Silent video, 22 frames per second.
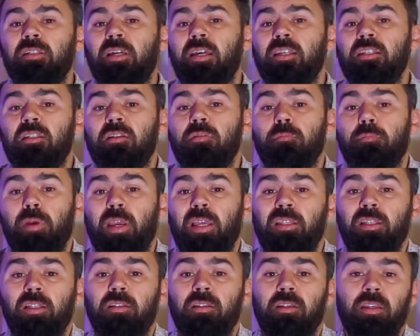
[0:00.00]
size
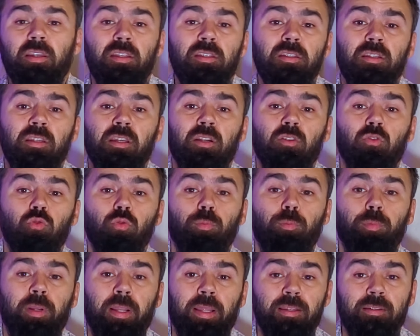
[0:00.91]
made it easier to
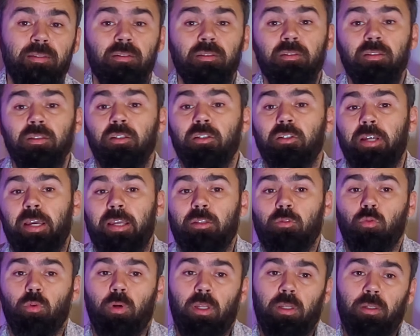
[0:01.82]
press the right
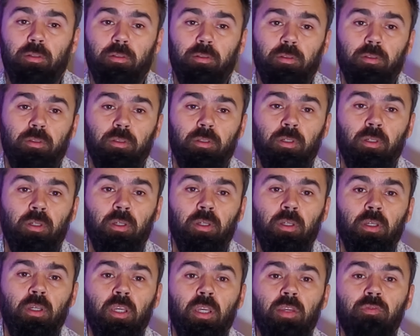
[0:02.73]
one.
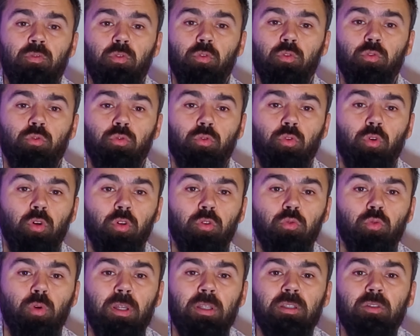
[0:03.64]
If you don't
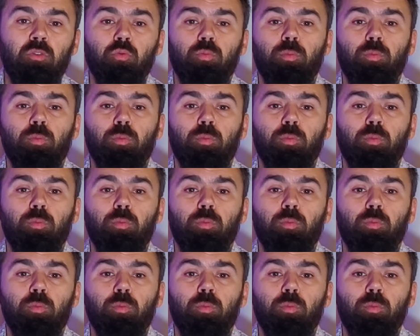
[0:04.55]
want to